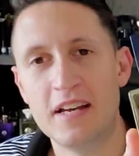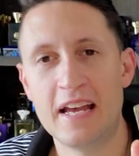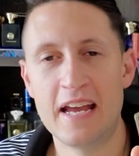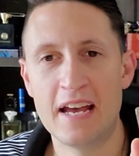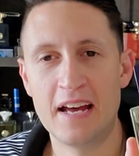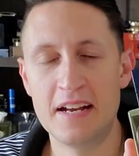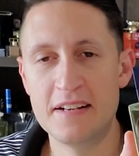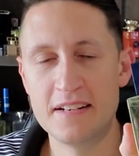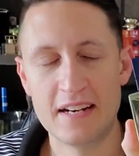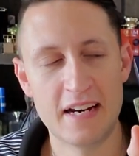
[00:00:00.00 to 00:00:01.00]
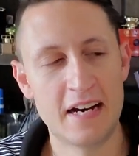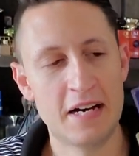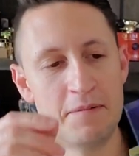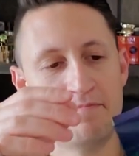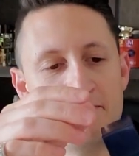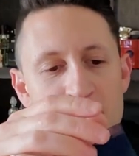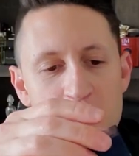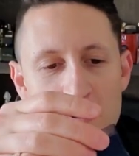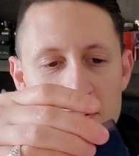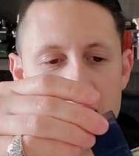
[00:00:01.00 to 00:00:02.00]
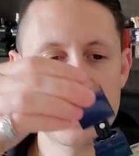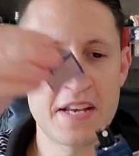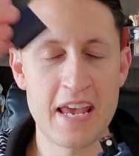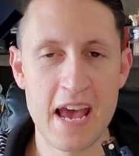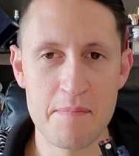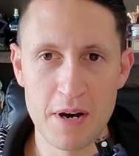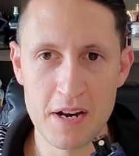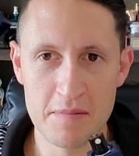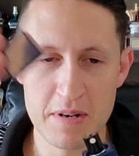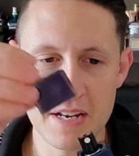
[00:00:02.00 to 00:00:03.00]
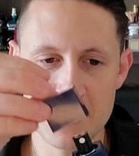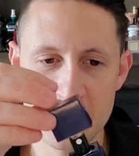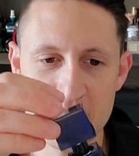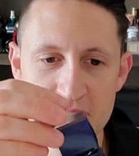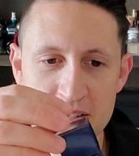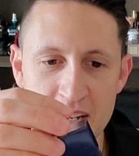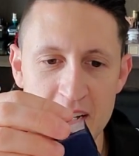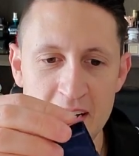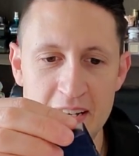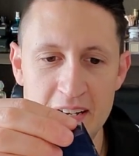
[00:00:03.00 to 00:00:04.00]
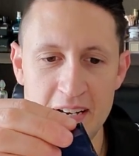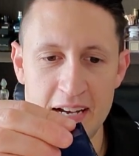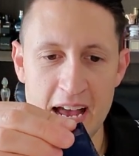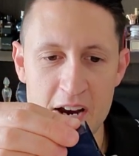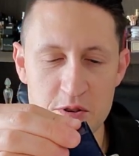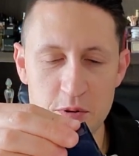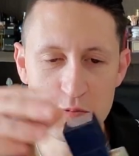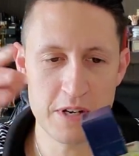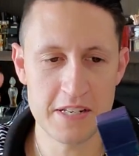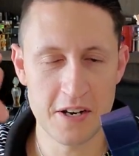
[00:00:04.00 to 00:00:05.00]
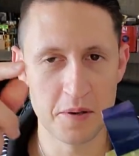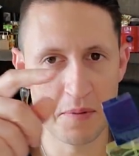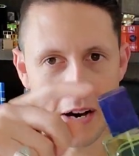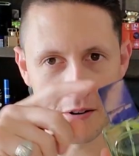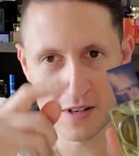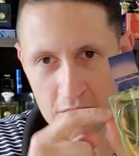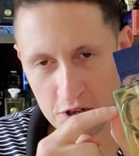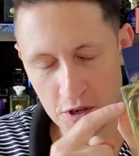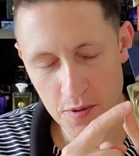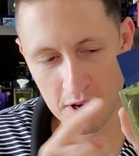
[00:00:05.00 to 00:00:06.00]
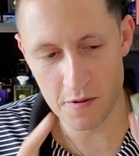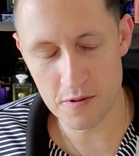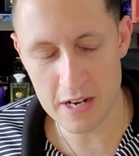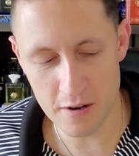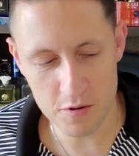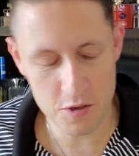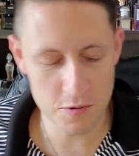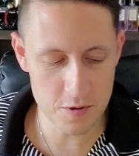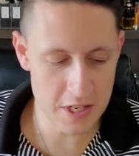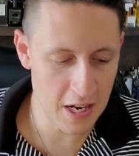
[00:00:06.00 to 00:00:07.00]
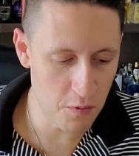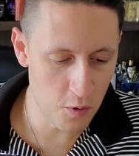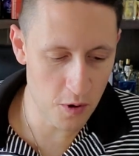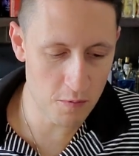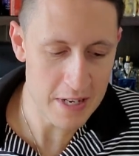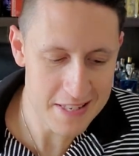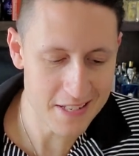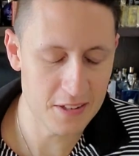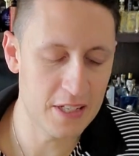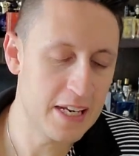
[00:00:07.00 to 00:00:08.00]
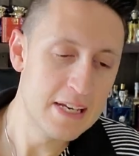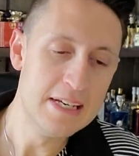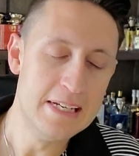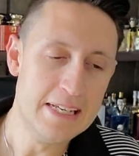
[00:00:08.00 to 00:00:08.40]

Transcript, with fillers: And um, so this has a cap on it because this is a, actual retail bottle. I'll show you another Nino Cheruti I wore recently